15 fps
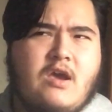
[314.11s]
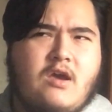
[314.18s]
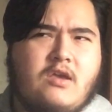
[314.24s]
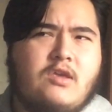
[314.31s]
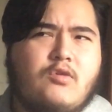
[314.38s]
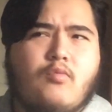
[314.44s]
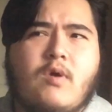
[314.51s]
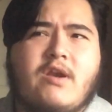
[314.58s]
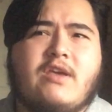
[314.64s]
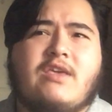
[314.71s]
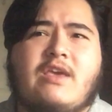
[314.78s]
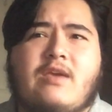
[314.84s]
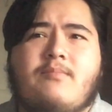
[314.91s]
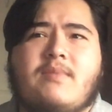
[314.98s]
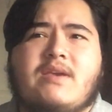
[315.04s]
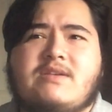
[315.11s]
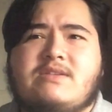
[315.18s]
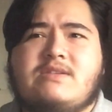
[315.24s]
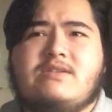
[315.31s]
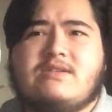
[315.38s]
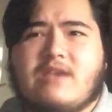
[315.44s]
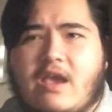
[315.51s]
You want to keep me
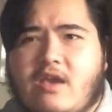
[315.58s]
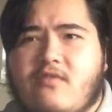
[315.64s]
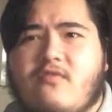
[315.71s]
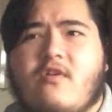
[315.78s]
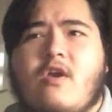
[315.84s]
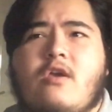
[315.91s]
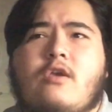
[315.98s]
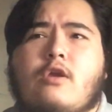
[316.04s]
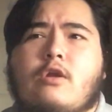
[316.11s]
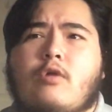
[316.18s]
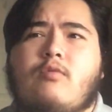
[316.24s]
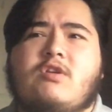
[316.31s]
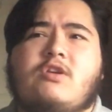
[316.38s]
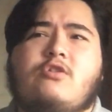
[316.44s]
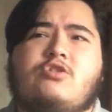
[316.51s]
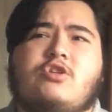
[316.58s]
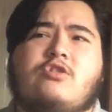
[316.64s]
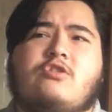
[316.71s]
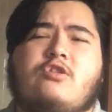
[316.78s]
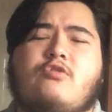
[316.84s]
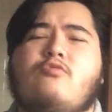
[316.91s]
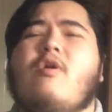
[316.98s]
safe? You know what you
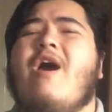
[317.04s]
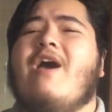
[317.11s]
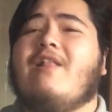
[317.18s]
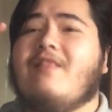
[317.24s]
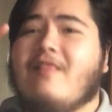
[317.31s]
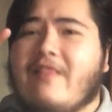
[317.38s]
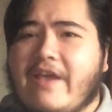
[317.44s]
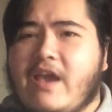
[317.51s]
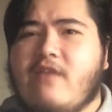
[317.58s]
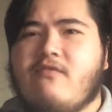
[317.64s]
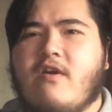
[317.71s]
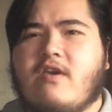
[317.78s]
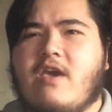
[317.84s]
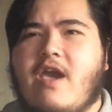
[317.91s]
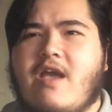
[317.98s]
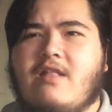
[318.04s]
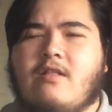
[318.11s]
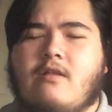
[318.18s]
should do? Leave again.